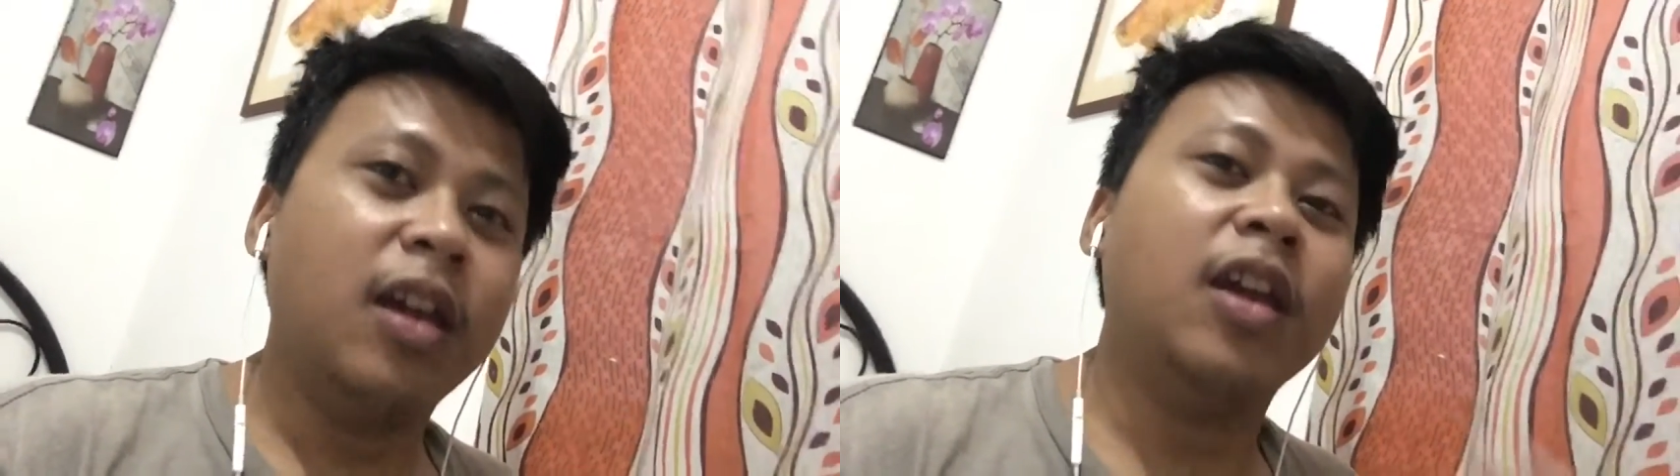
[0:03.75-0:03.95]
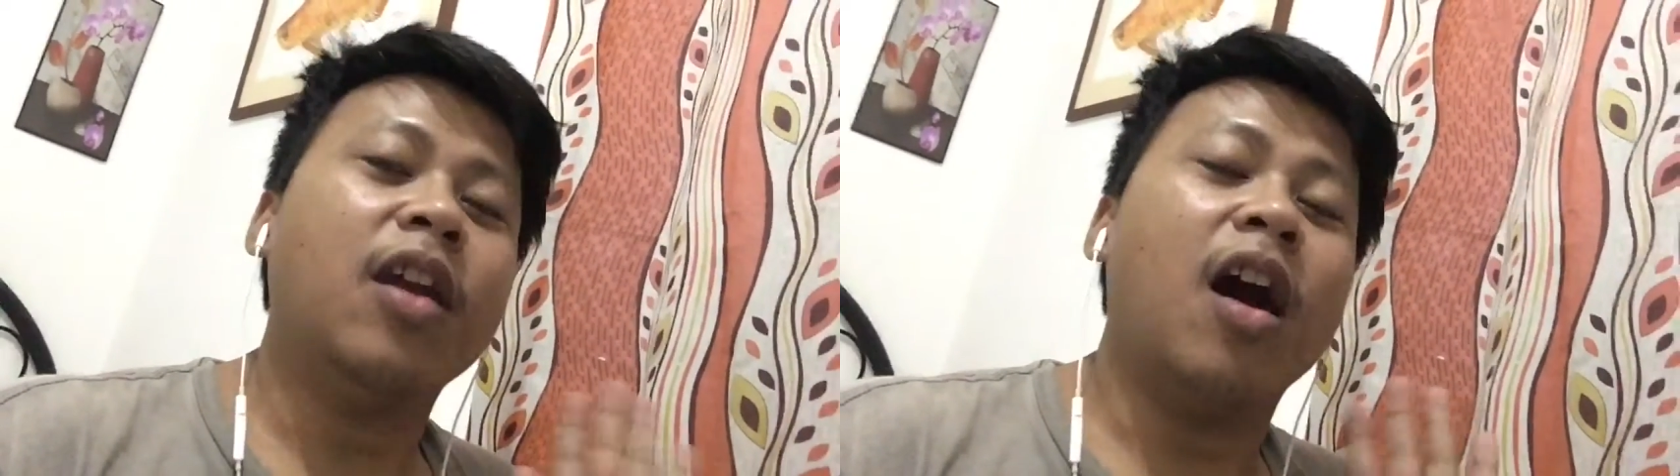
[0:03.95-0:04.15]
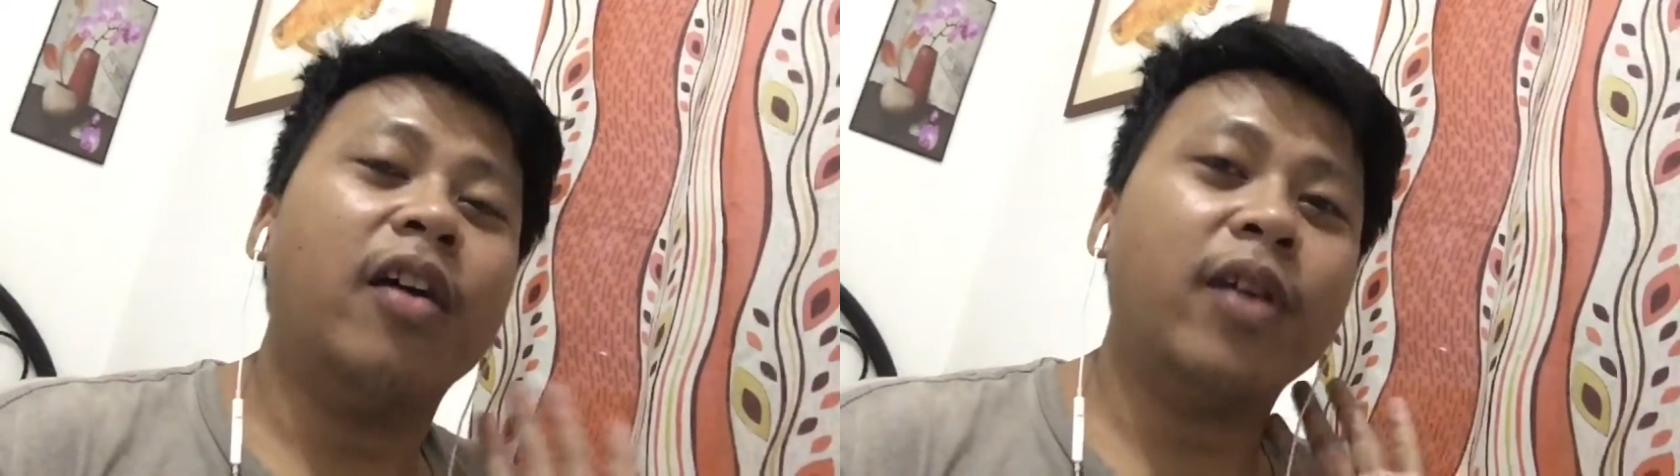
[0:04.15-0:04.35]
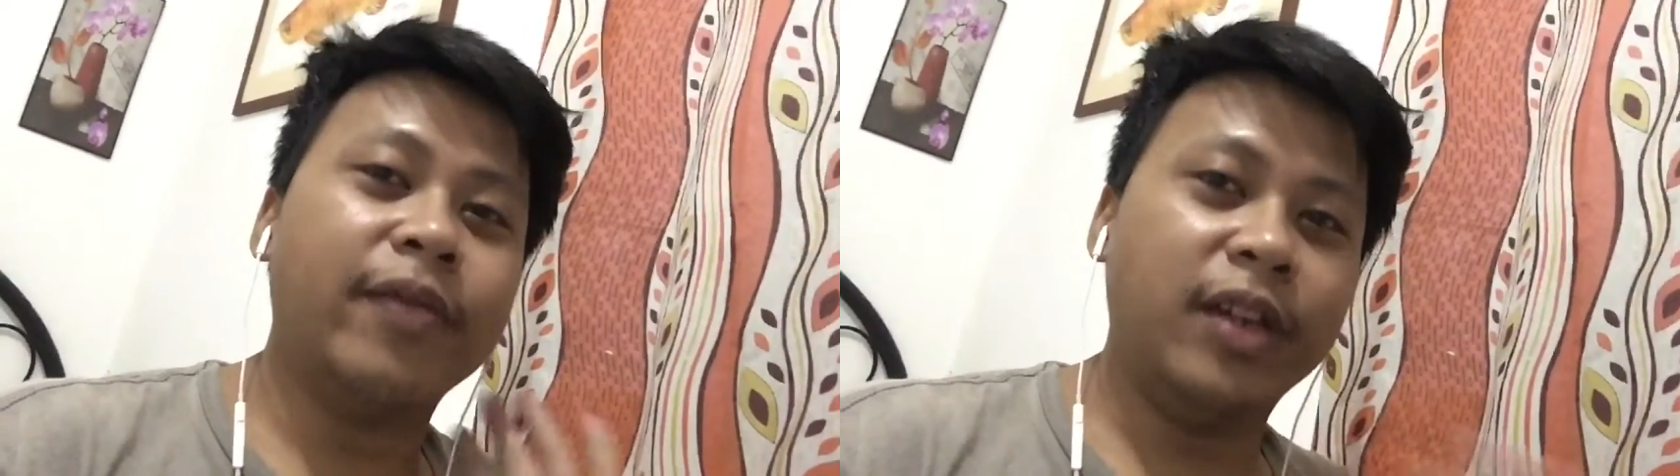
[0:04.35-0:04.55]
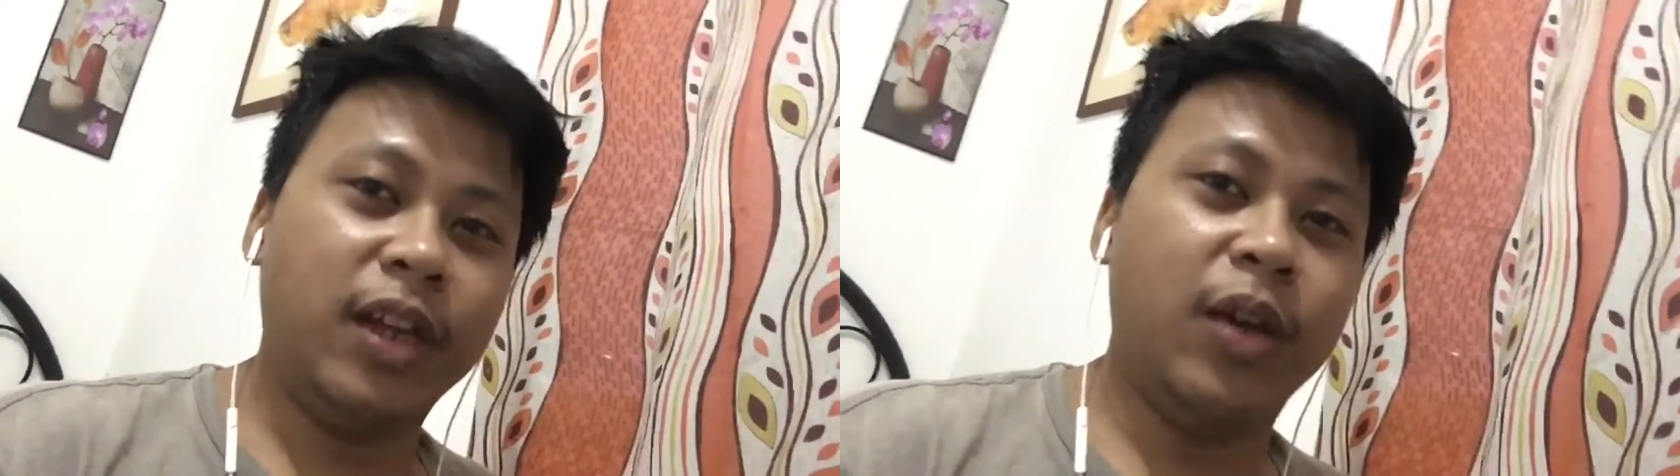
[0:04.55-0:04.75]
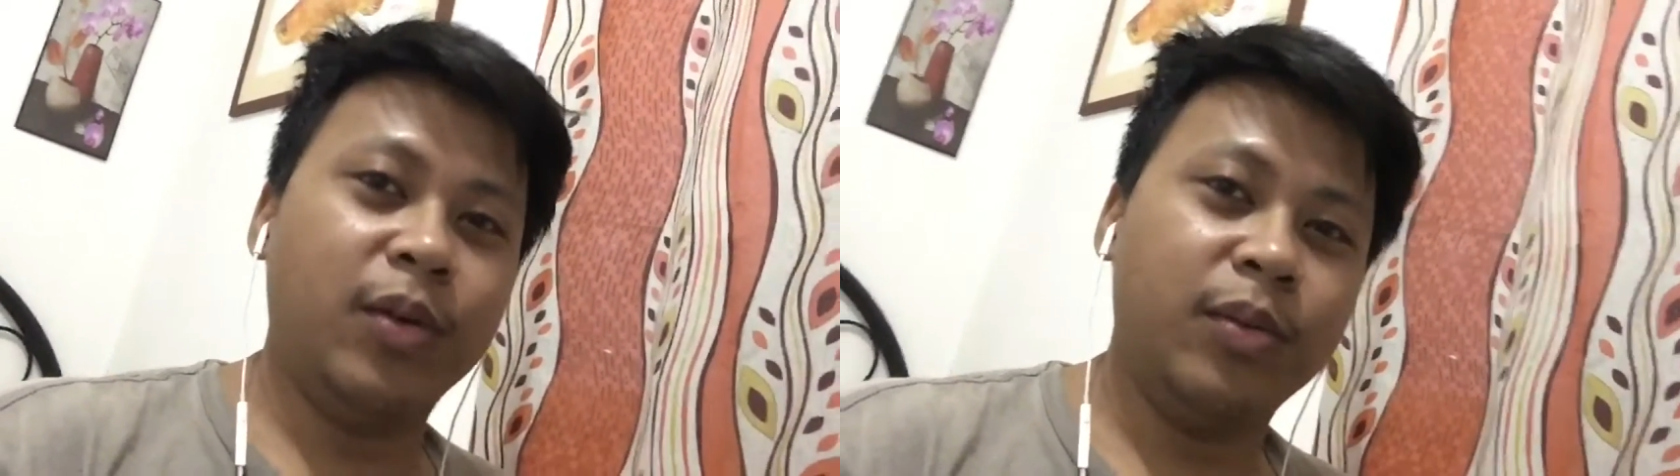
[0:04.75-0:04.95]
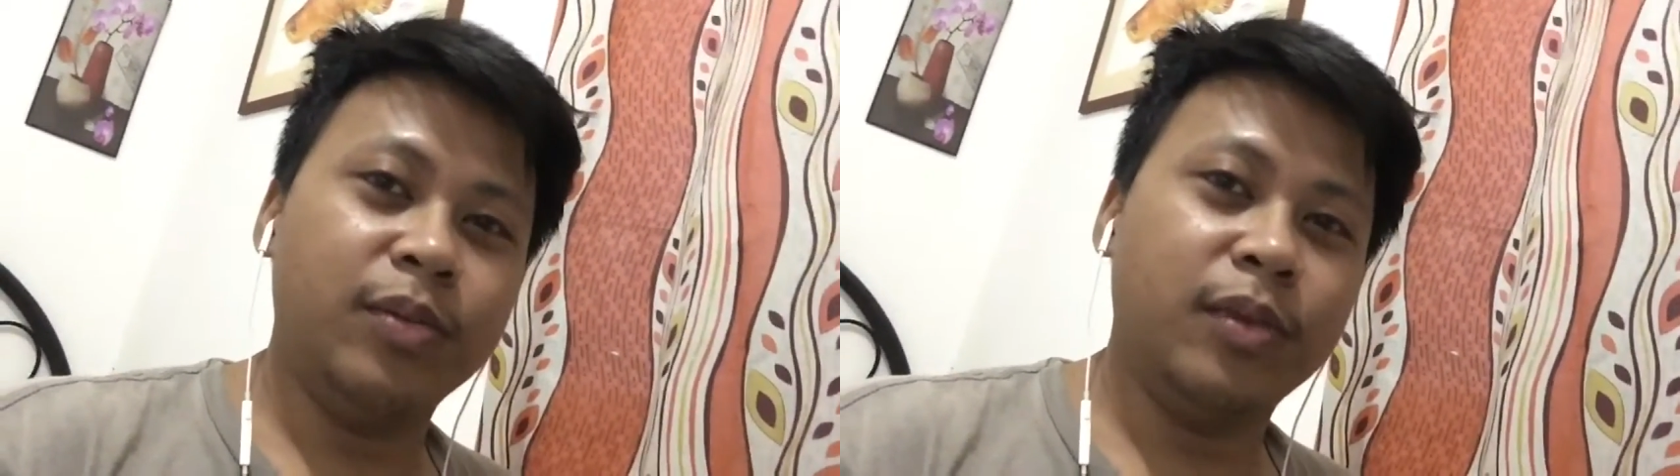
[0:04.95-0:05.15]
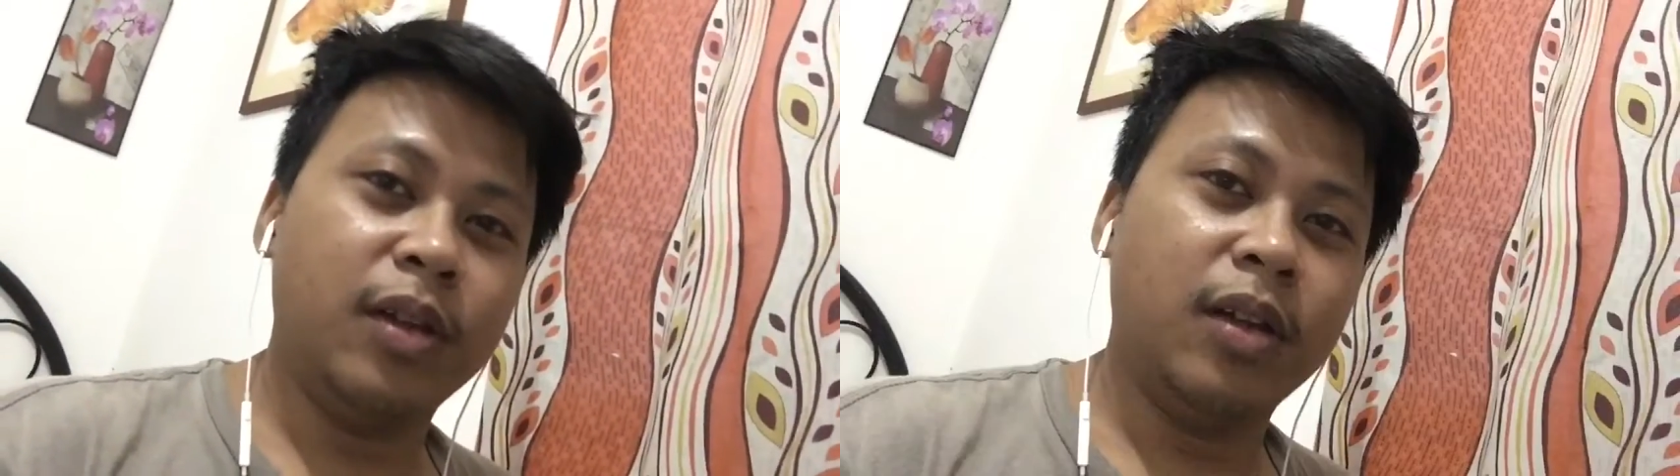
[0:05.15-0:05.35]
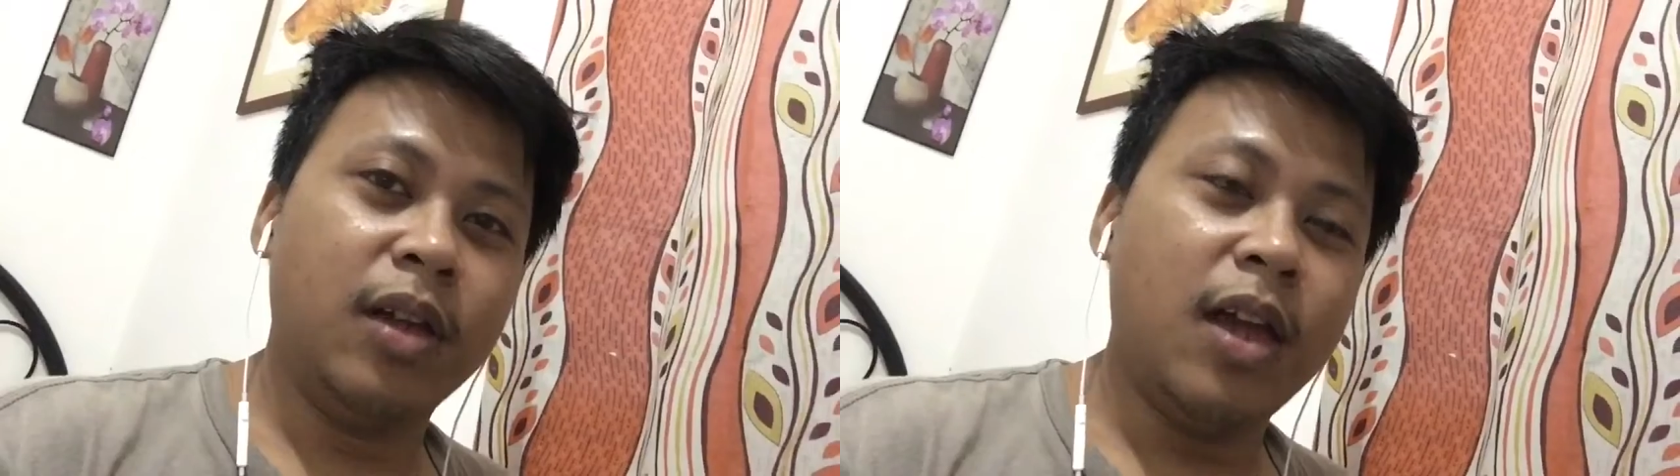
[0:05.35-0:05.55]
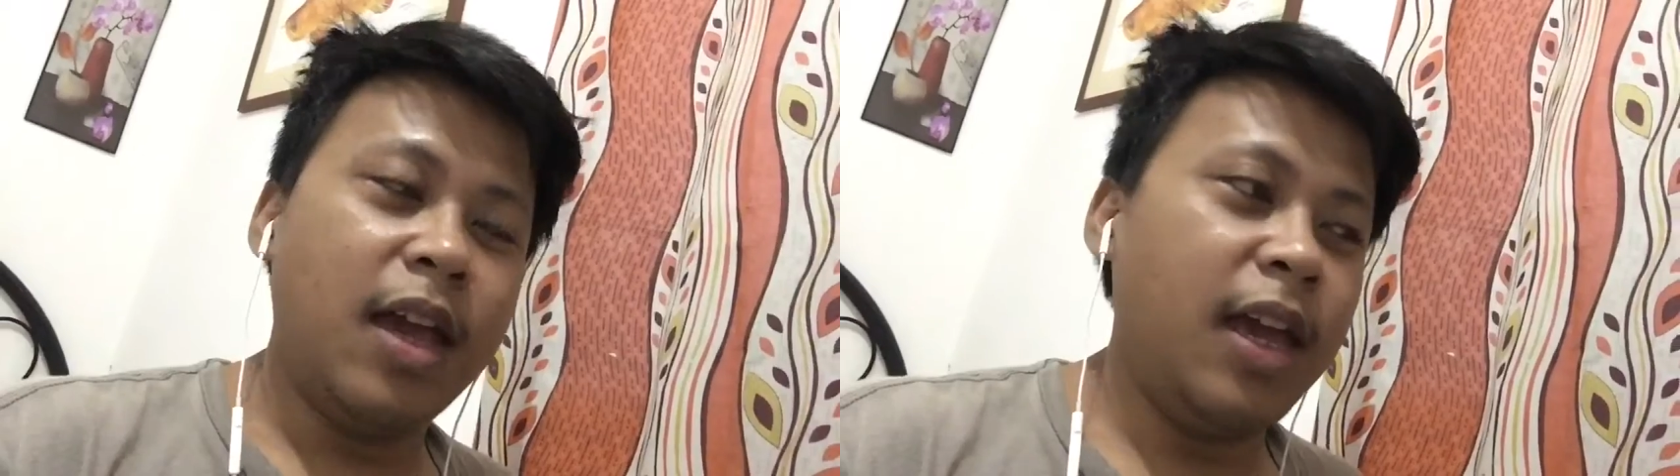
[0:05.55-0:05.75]
in our revenue?
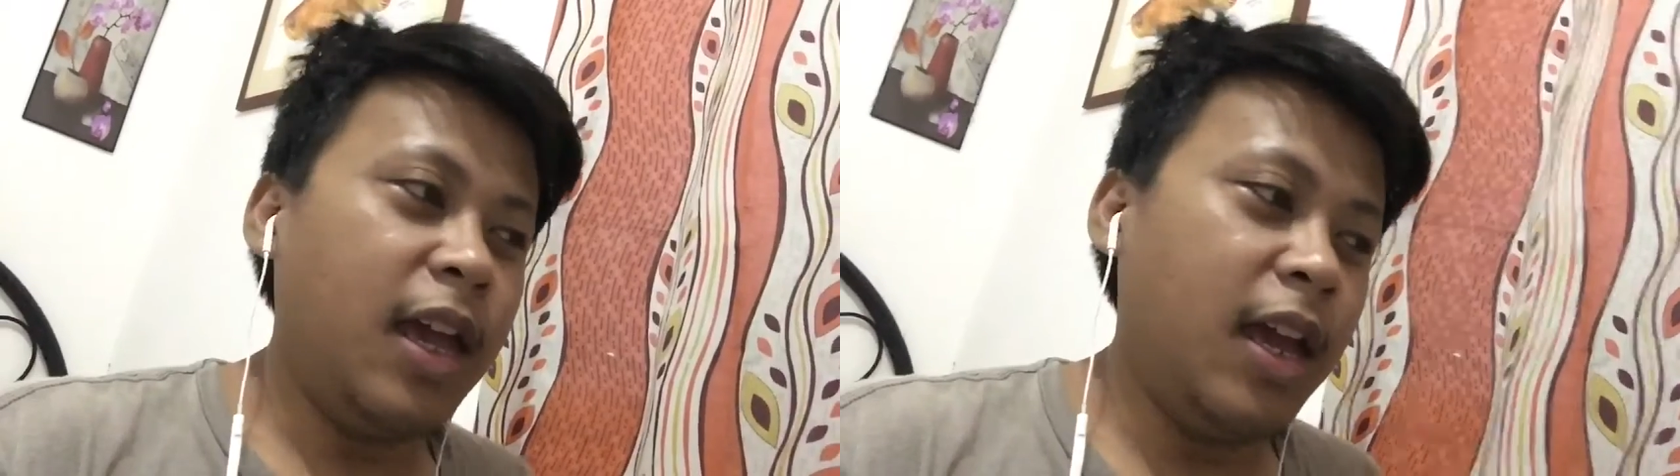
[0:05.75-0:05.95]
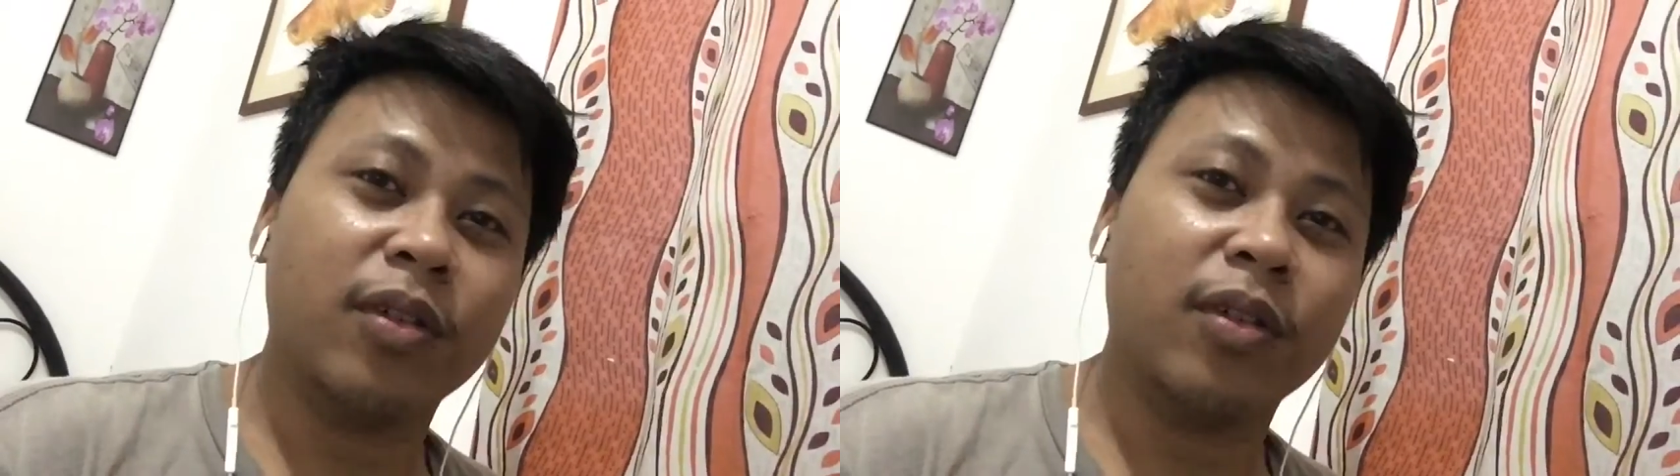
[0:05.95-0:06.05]
And